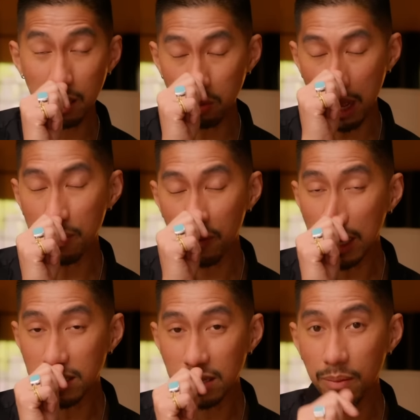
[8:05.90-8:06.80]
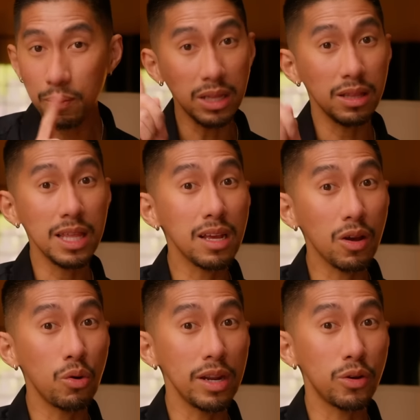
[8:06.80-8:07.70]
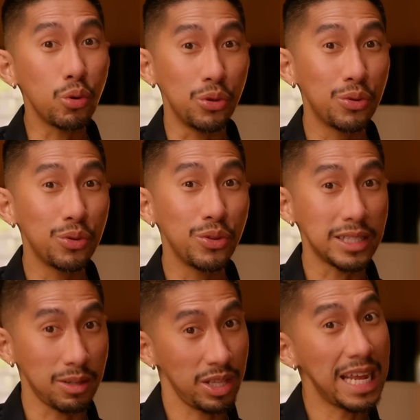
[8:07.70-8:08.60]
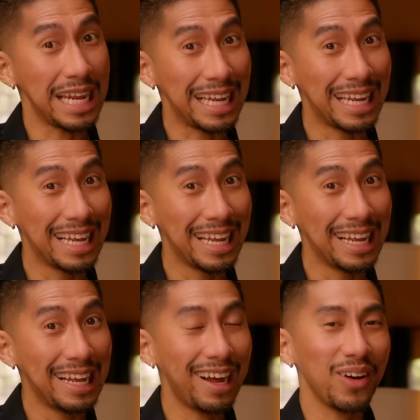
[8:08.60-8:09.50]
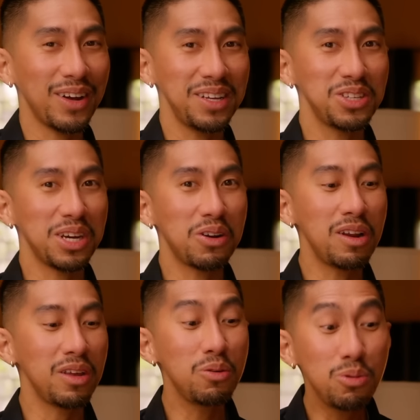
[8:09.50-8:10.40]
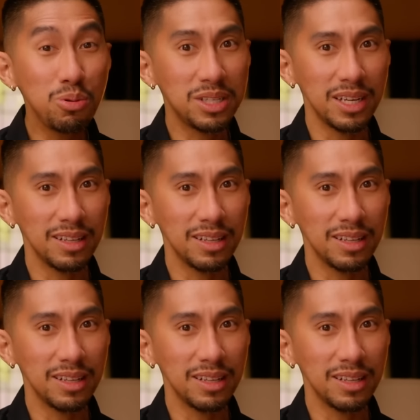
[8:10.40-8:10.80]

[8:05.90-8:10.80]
it will happen fast. But think only good. That's the thing. Okay, so you can only use